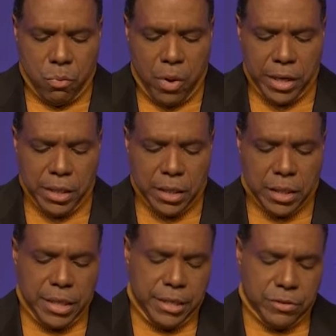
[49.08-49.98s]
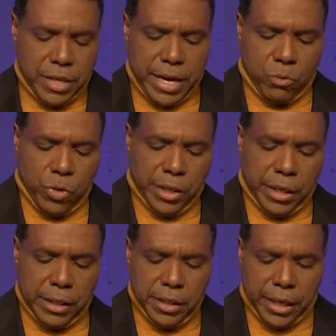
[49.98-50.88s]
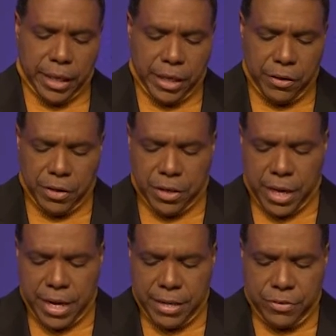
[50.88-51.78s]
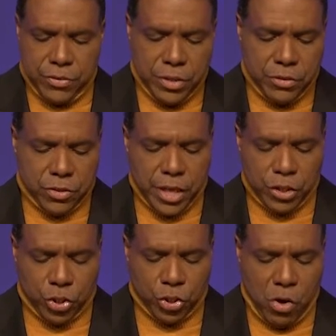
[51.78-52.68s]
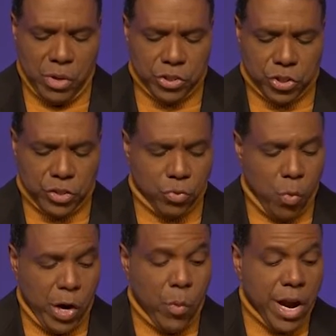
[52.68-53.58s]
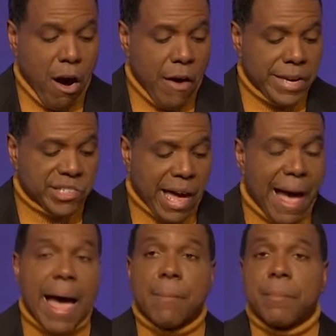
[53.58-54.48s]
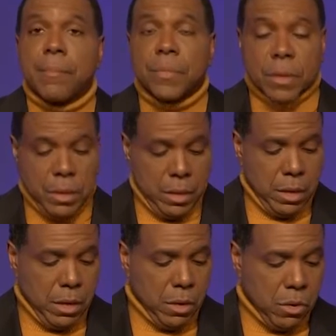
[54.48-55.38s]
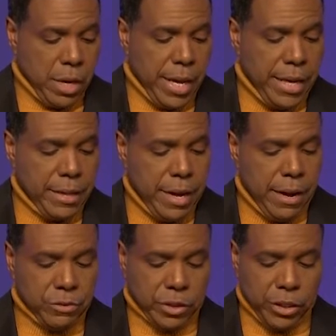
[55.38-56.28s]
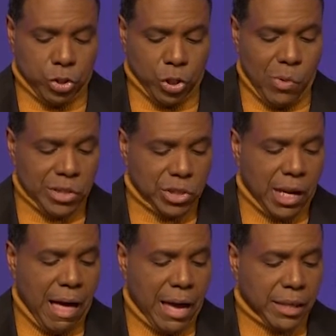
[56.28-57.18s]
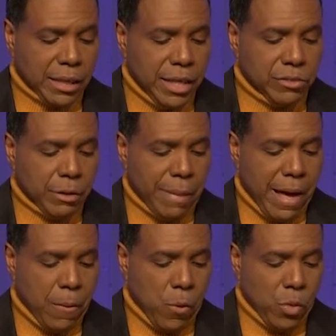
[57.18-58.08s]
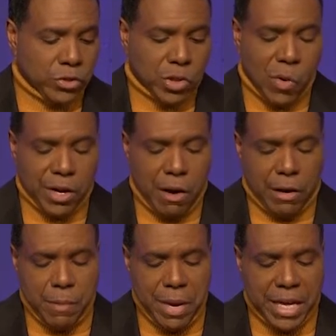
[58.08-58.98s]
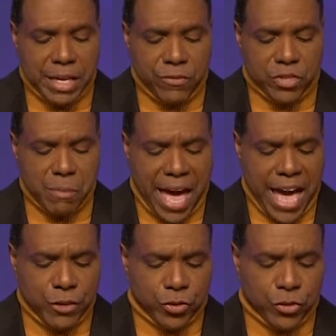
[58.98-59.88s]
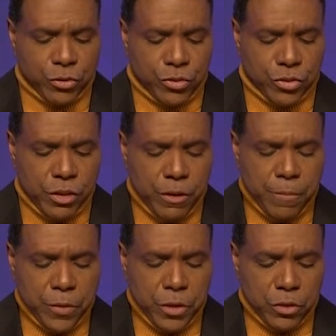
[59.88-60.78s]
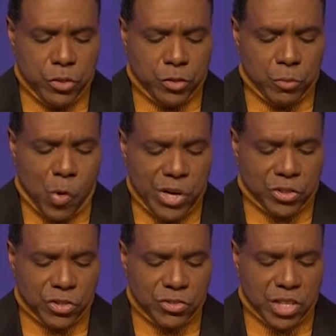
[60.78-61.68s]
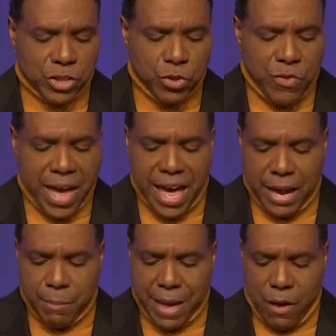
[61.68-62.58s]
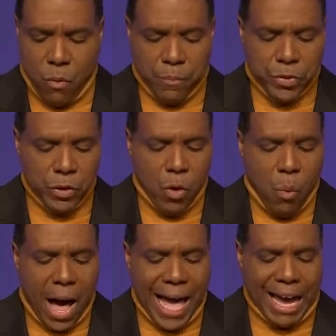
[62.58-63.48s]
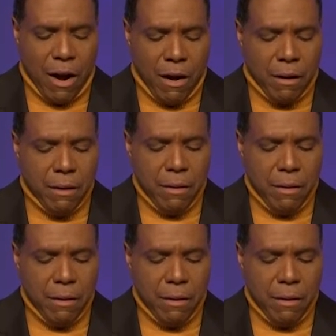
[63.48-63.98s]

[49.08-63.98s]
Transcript: one of the things that we're going to look at here today is it's going to show us just where we are in time. And it's going to show us a lot of things about what's going on. It may give some answers to some questions that you've had about, you know, why are